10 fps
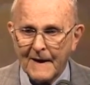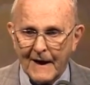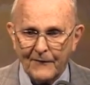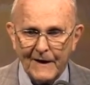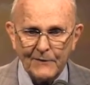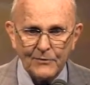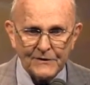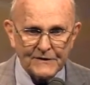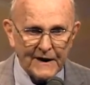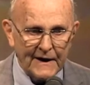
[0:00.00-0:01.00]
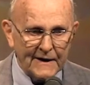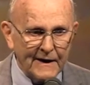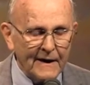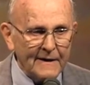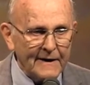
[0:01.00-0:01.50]
If he was
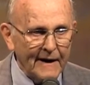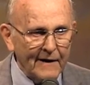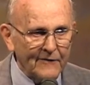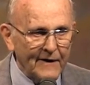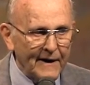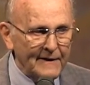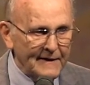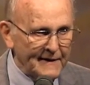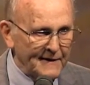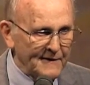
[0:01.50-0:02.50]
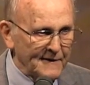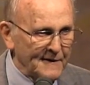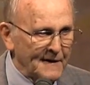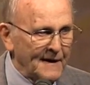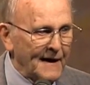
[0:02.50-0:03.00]
a caravan
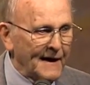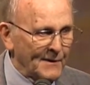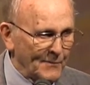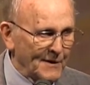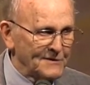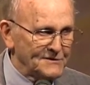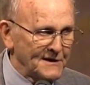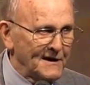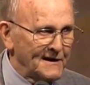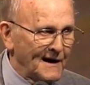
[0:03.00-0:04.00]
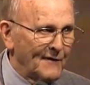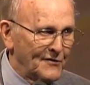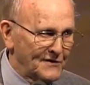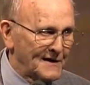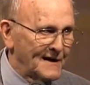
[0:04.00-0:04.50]
leader and a merchant, he
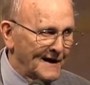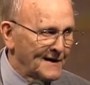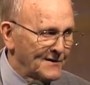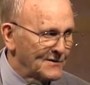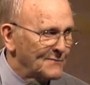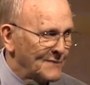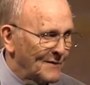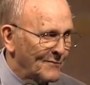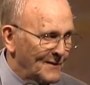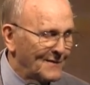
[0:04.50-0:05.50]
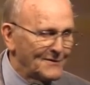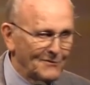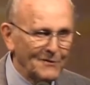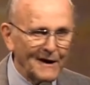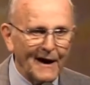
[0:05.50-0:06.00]
obviously had a good memory
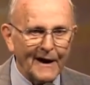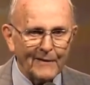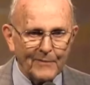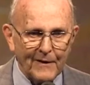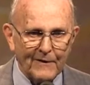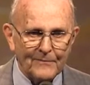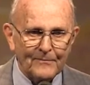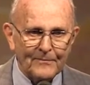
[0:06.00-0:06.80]
to rely upon.